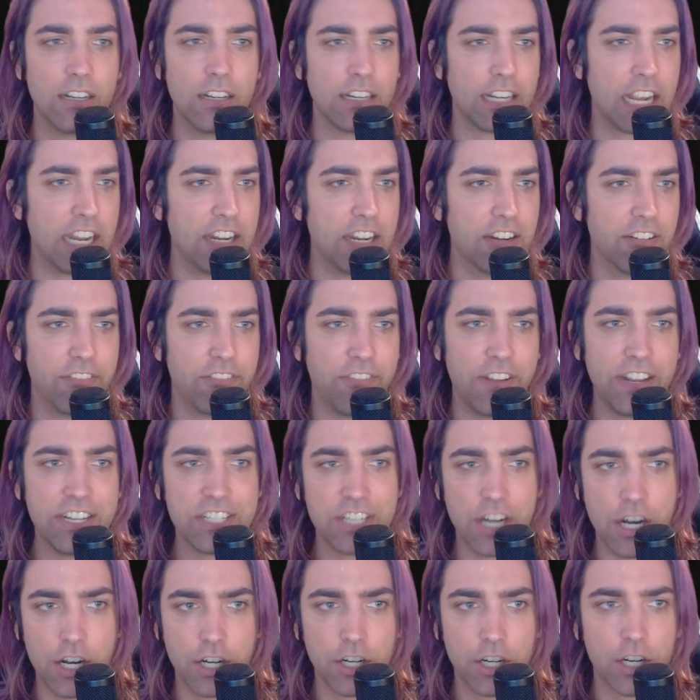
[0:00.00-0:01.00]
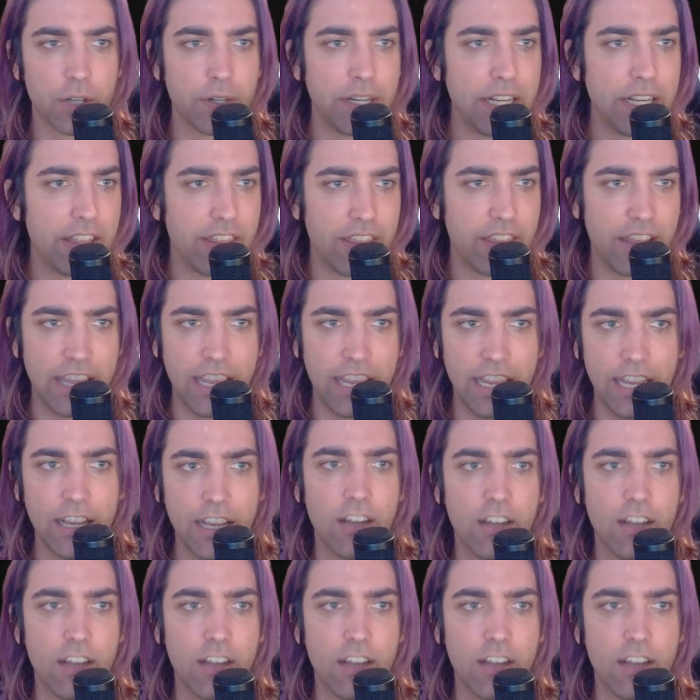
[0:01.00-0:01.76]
kind of face huggery thing,